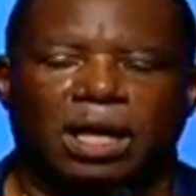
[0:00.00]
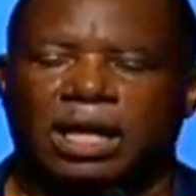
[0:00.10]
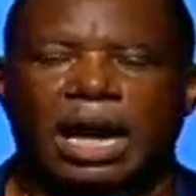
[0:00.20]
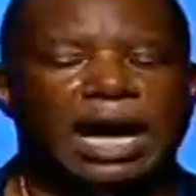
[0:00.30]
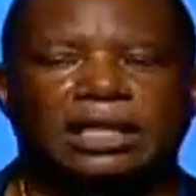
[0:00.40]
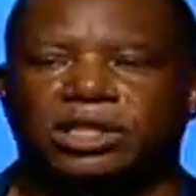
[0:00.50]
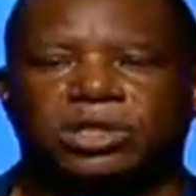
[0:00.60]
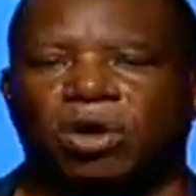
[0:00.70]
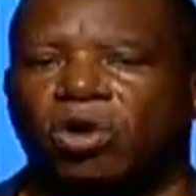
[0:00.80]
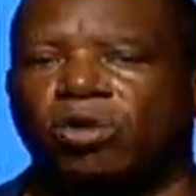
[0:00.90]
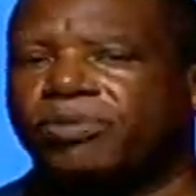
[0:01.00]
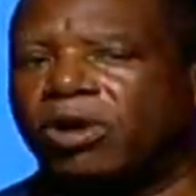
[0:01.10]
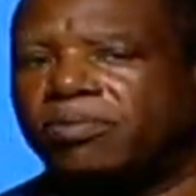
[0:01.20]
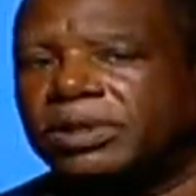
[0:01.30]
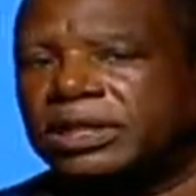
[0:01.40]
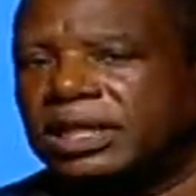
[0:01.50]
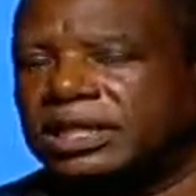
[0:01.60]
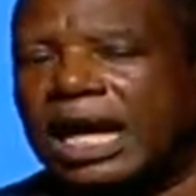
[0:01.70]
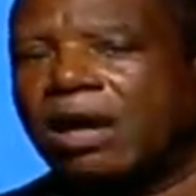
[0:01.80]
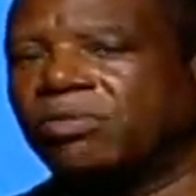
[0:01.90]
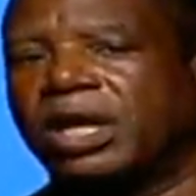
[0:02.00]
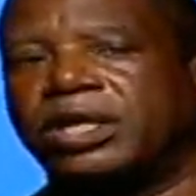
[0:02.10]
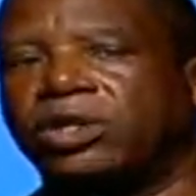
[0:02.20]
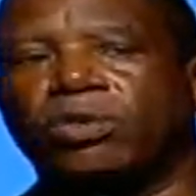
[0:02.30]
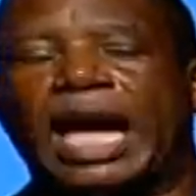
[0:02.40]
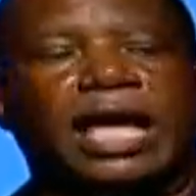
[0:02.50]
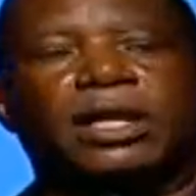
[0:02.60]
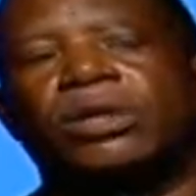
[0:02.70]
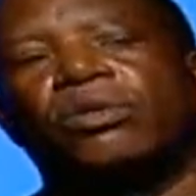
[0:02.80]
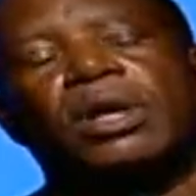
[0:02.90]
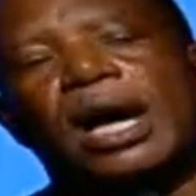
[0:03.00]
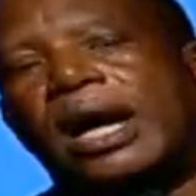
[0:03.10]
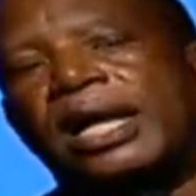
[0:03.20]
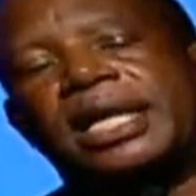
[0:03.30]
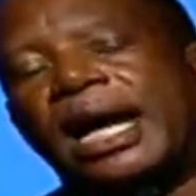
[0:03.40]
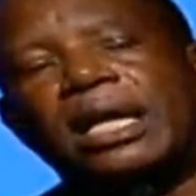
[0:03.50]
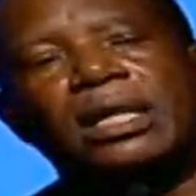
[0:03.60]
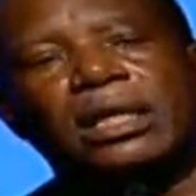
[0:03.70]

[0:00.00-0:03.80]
God's sole purpose is not whether you got a new car or not,